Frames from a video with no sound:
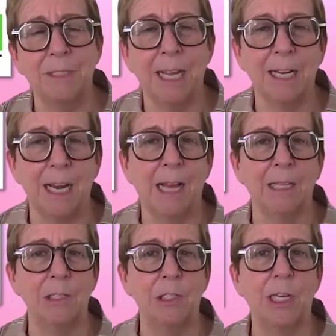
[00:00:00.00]
of
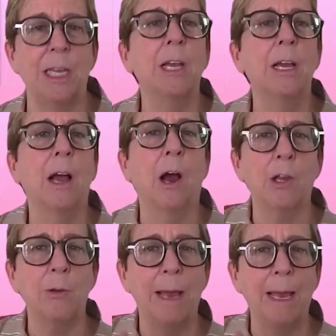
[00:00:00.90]
technology
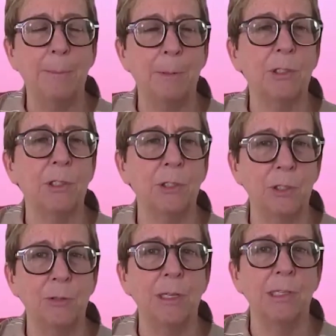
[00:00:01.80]
are you able to
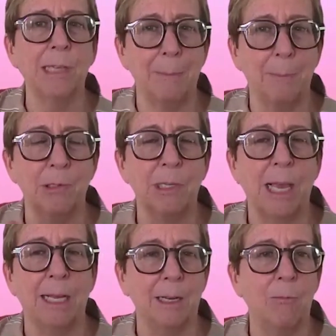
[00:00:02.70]
do this
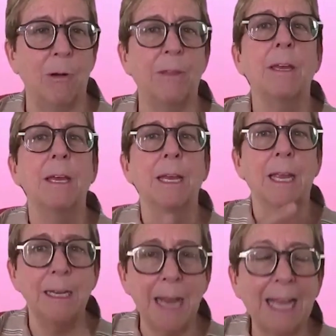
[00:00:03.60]
hyperscaling with,
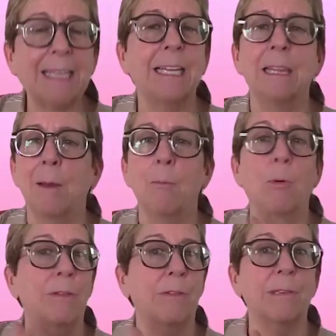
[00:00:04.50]
connecting them
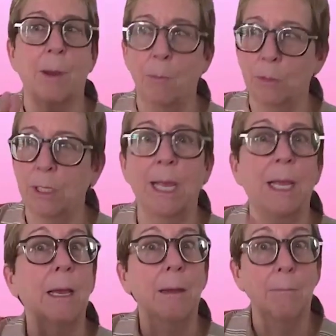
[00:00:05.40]
with someone
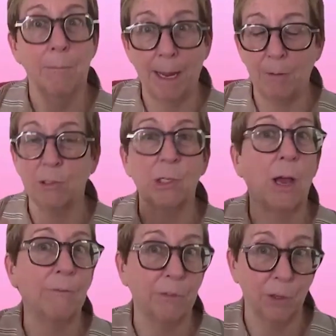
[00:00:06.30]
like
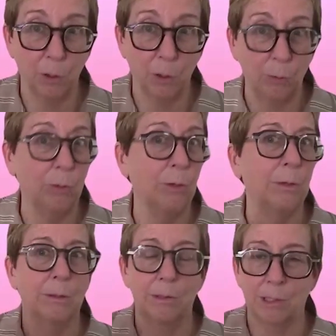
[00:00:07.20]
Microsoft or
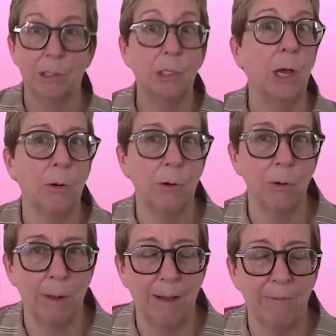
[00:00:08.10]
Google or Cisco or
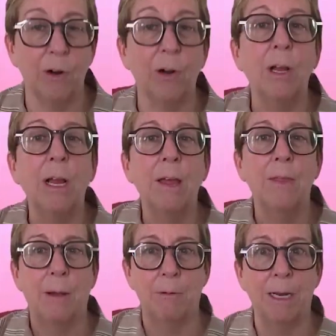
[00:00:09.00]
whoever
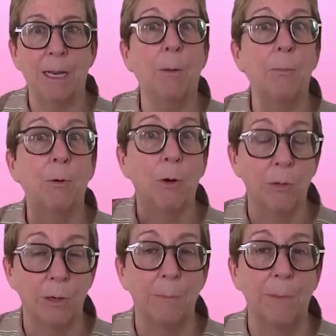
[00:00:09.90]
that would help
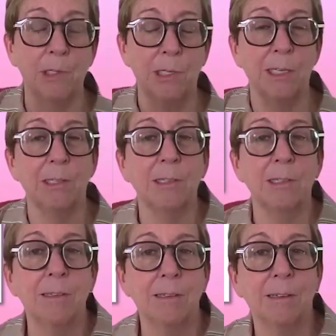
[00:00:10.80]
grow their business?